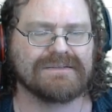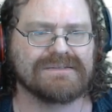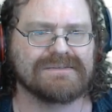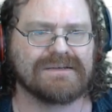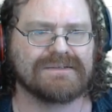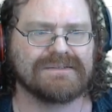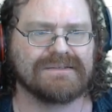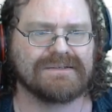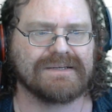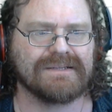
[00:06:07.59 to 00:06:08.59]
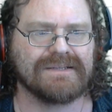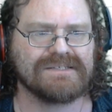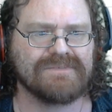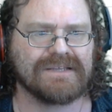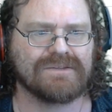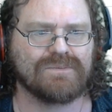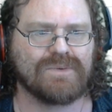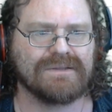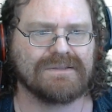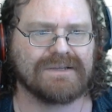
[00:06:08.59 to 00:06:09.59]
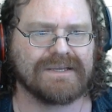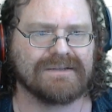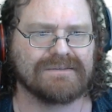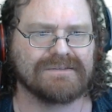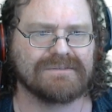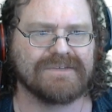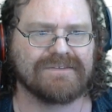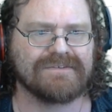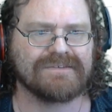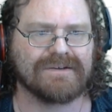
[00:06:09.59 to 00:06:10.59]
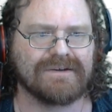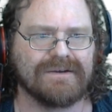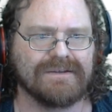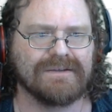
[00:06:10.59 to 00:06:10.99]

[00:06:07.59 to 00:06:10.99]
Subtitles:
solid line, and let's make the line a little bit thinner.